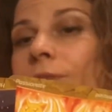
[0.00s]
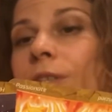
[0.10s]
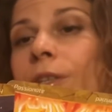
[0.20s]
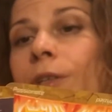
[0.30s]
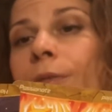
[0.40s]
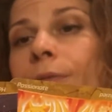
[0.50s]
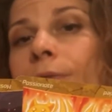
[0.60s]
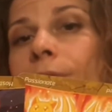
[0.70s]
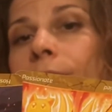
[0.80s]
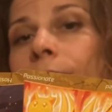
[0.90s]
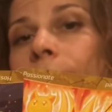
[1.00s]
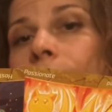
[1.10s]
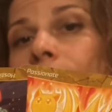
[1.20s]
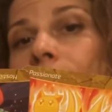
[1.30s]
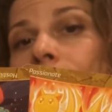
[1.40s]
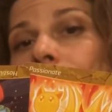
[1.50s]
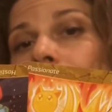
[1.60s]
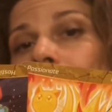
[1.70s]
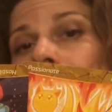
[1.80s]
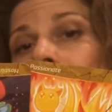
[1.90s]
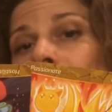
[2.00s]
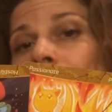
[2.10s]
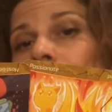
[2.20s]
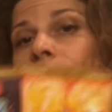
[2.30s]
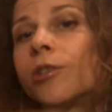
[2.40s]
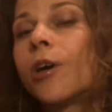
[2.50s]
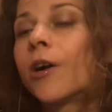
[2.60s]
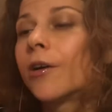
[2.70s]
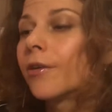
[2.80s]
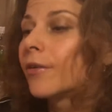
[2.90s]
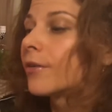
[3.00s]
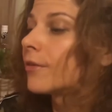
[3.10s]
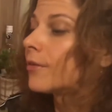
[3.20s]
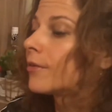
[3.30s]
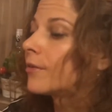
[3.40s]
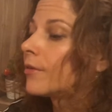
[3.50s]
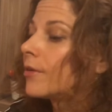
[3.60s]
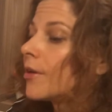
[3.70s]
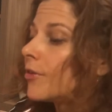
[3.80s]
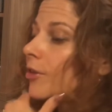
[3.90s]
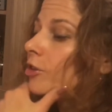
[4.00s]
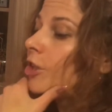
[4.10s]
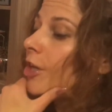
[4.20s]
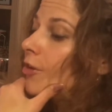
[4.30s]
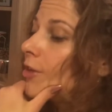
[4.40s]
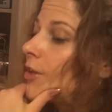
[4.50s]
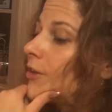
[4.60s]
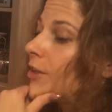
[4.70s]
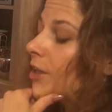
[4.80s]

here. And there's your card. The Chariot. The